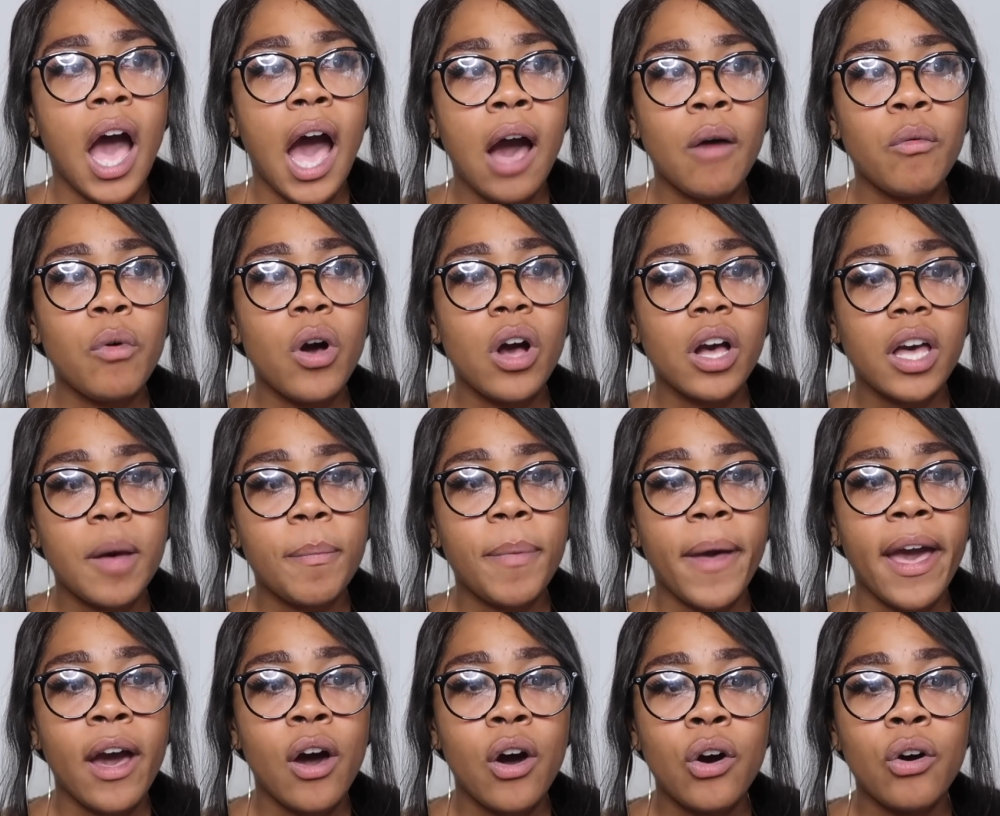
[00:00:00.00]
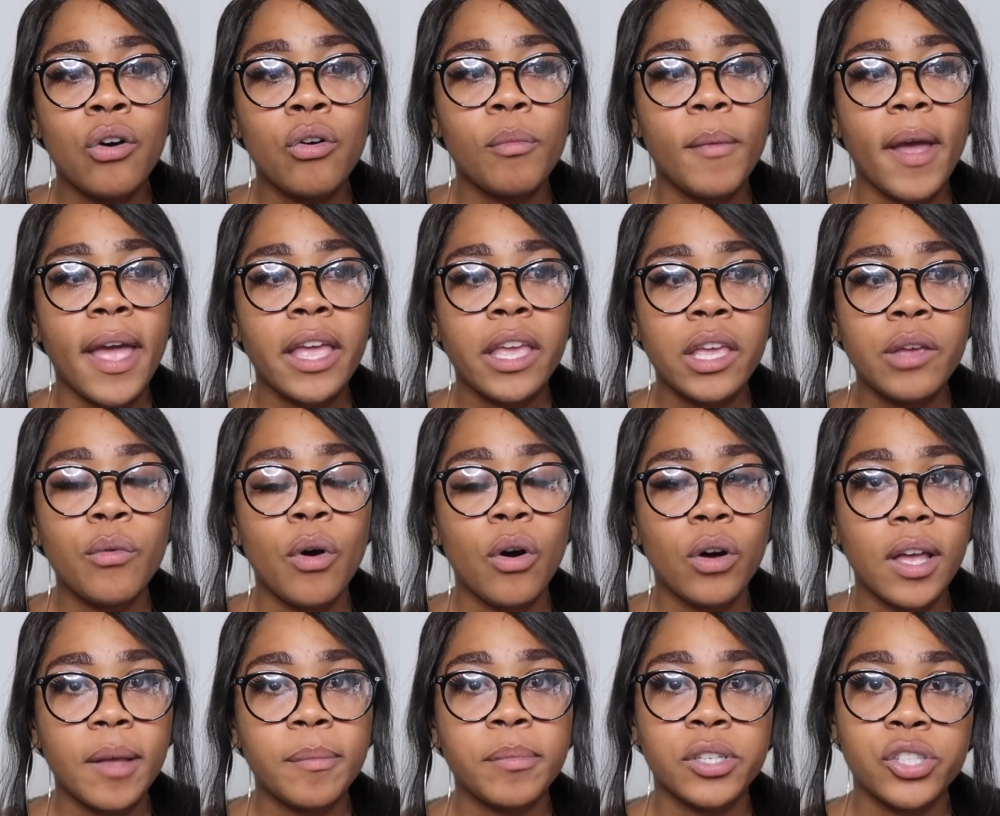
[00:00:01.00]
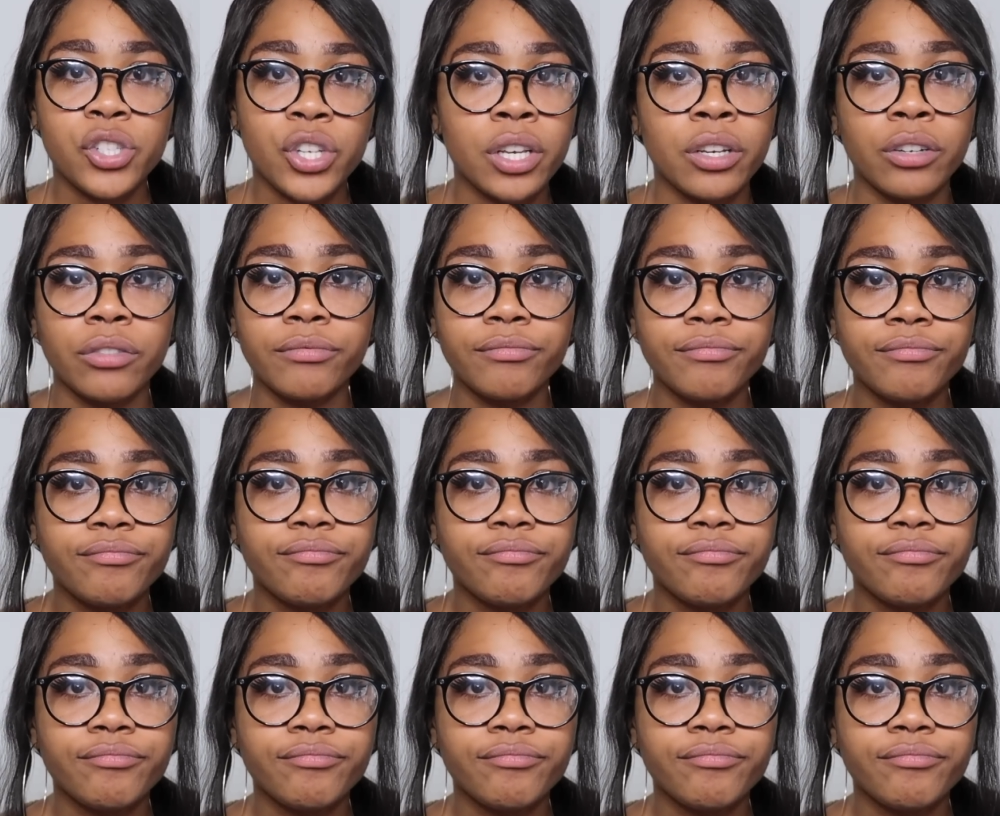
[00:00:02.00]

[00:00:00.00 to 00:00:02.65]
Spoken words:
I woke up at home and he woke up in jail